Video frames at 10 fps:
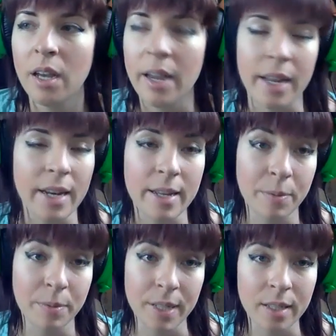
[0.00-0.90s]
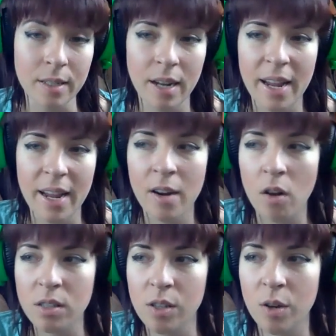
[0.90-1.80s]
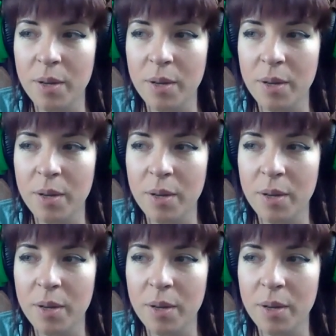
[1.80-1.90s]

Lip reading: and he didn't. And also,